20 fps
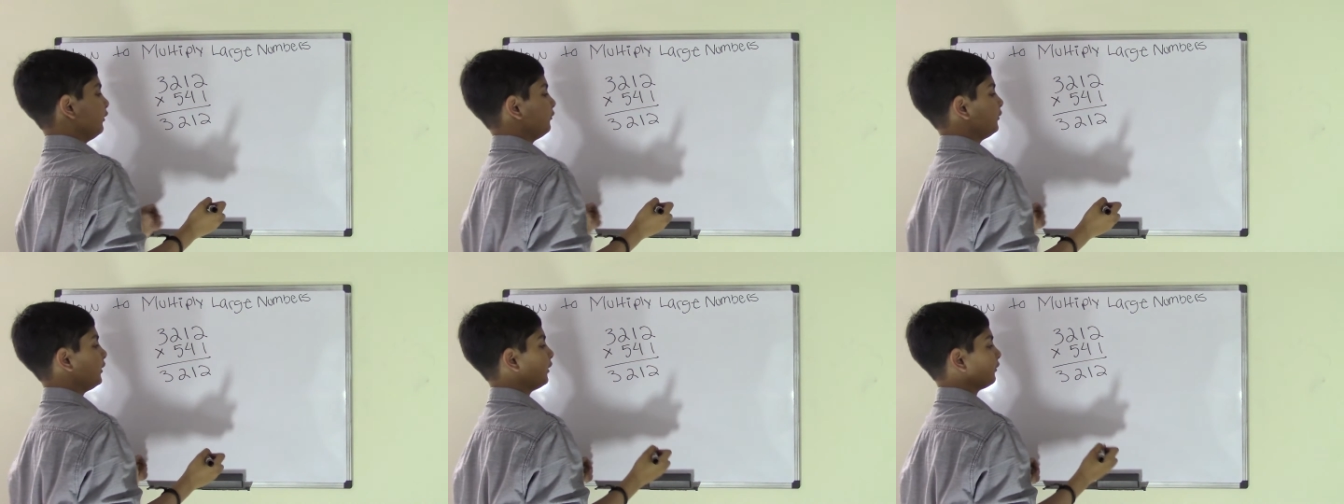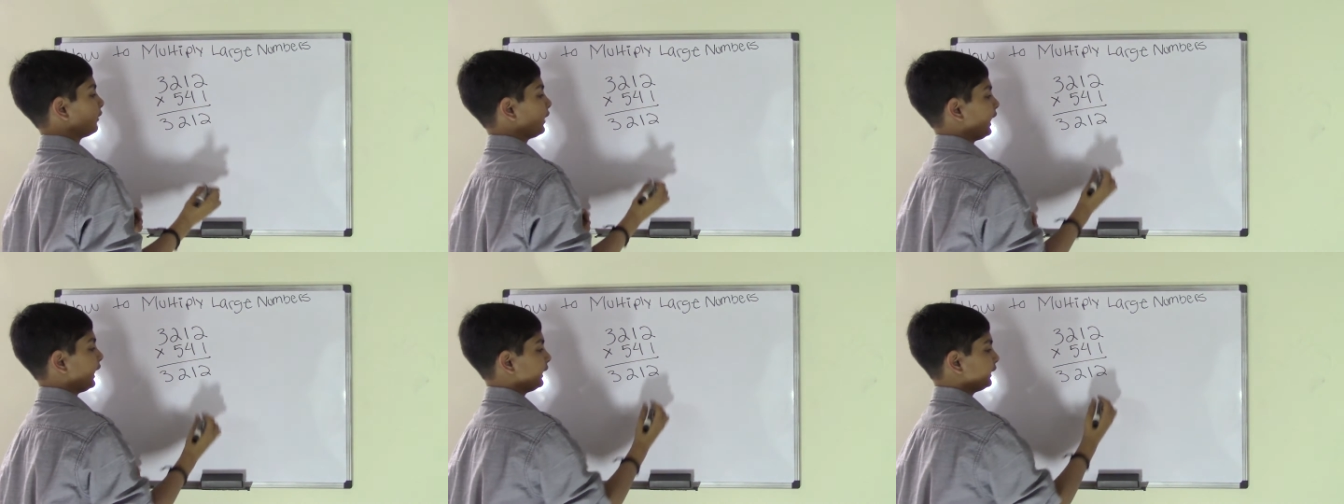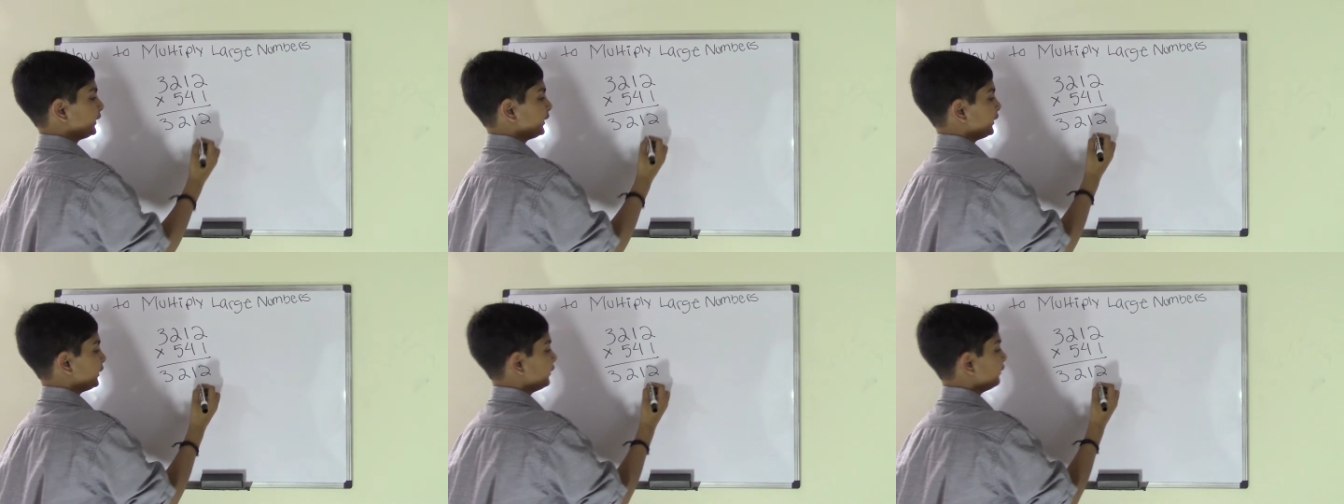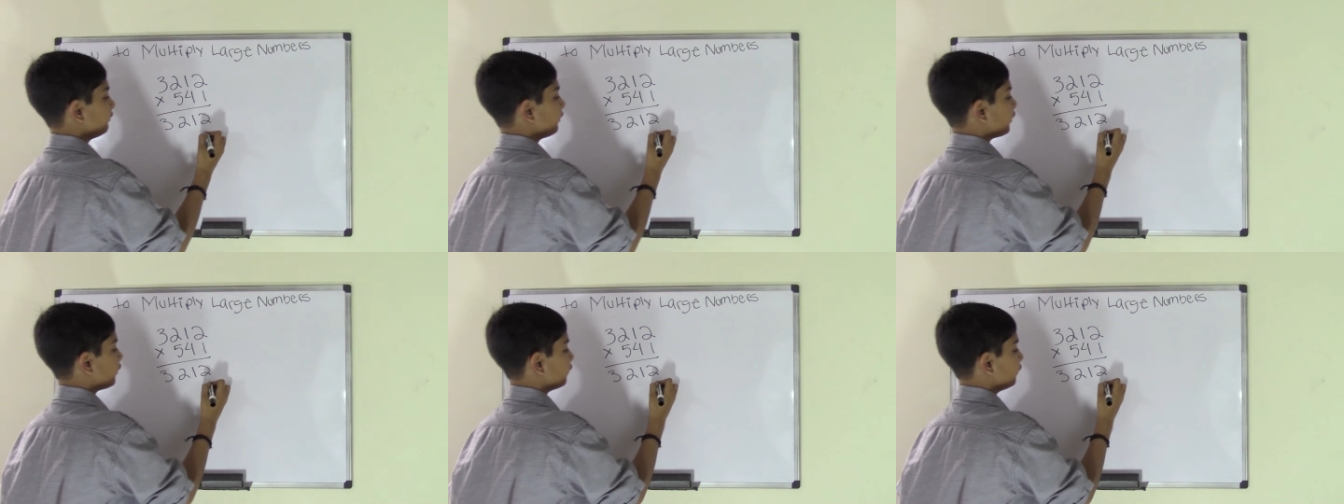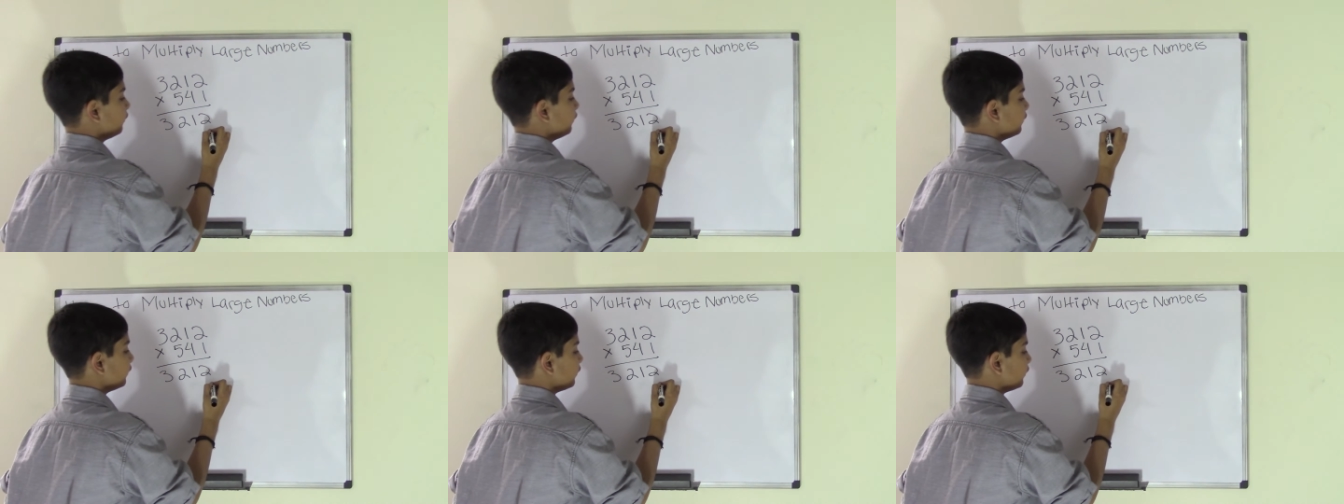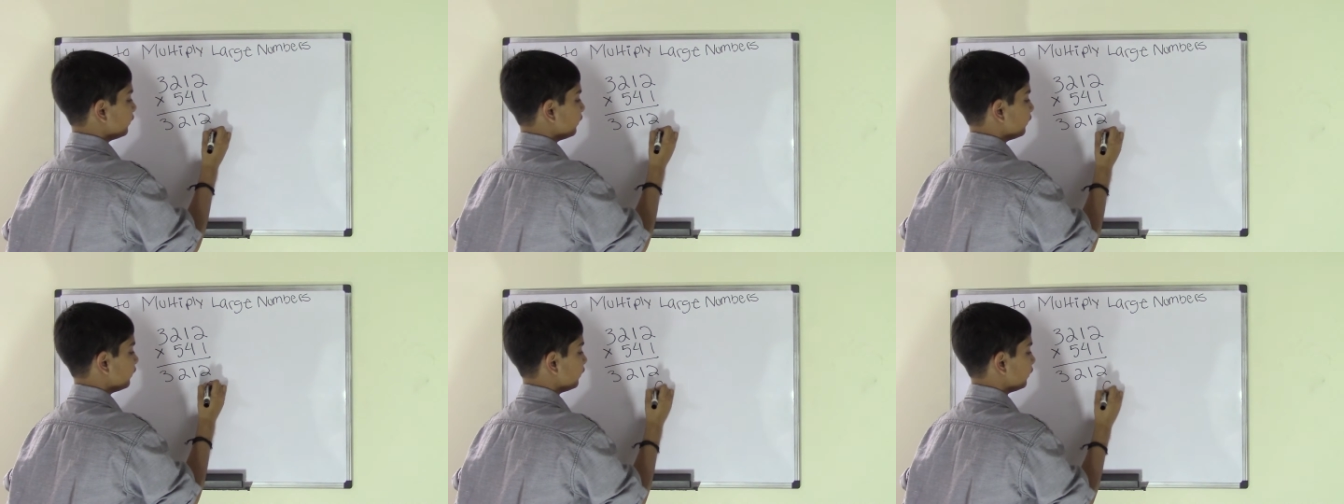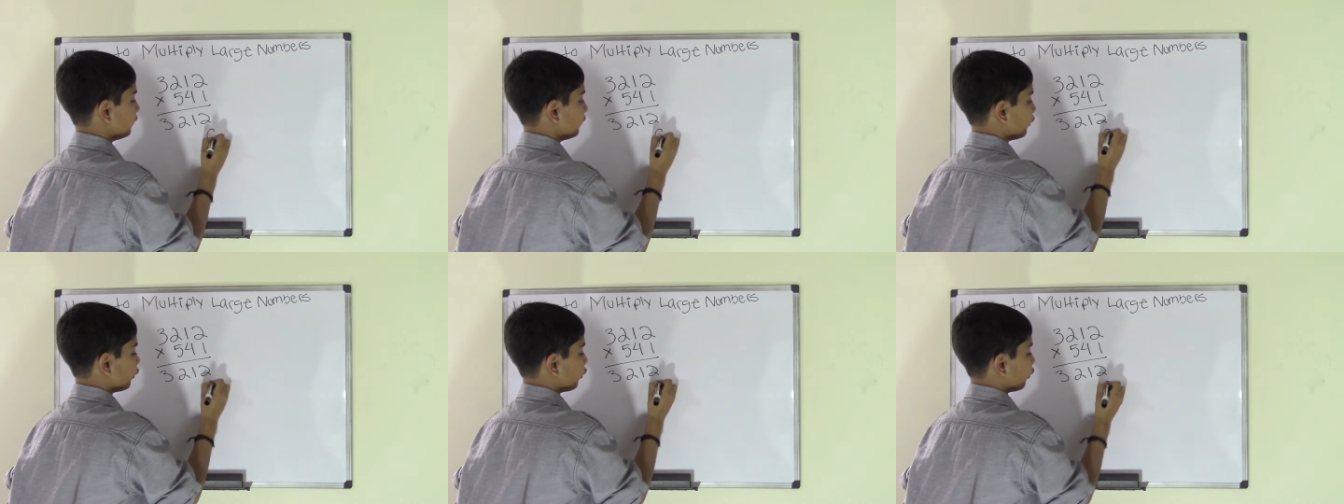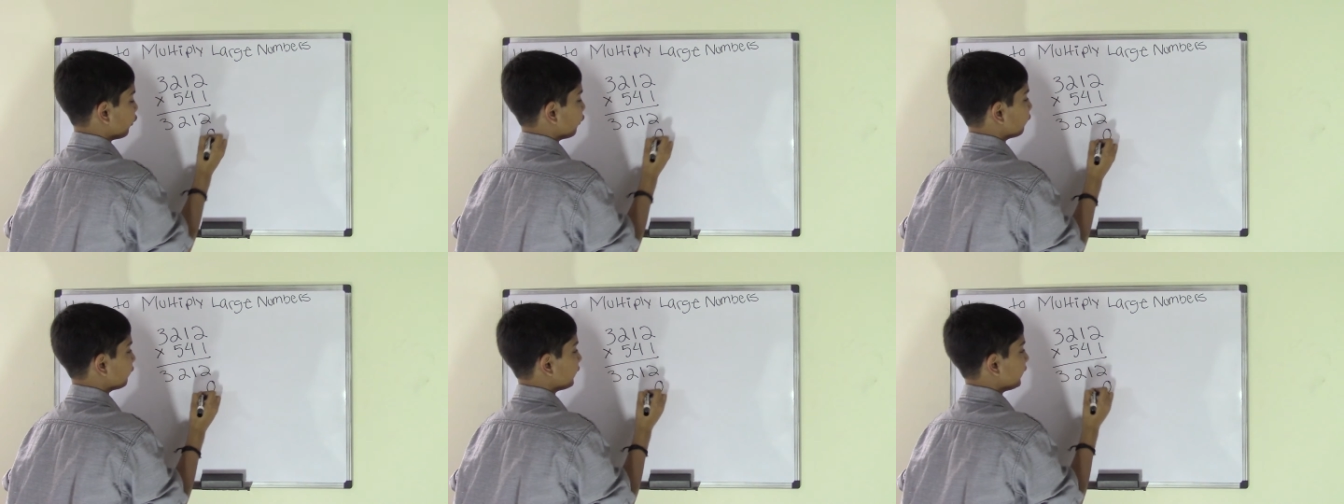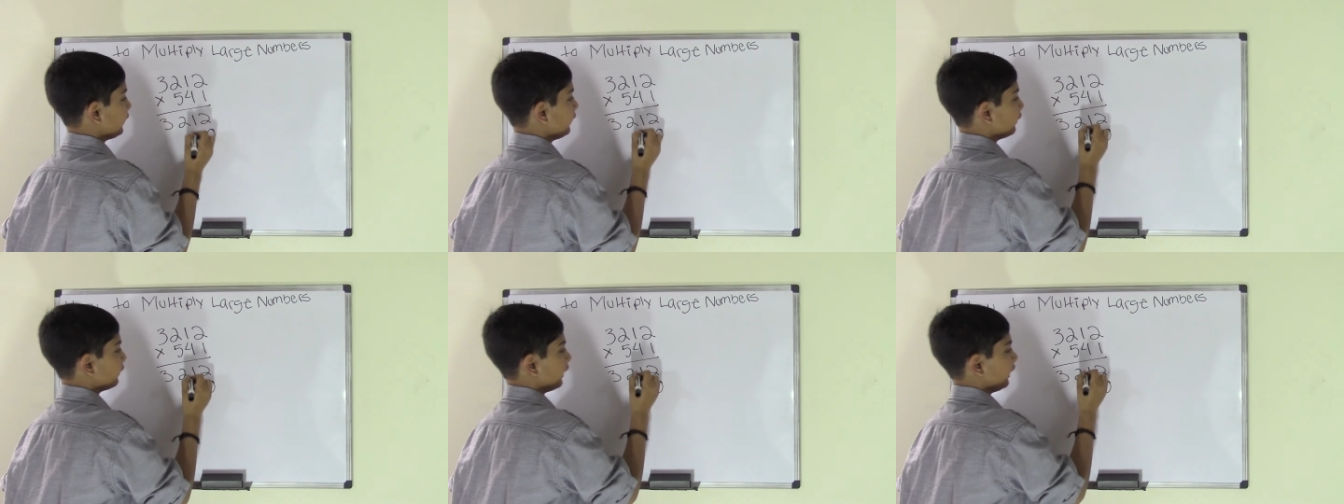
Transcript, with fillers: we have to add 0 over here.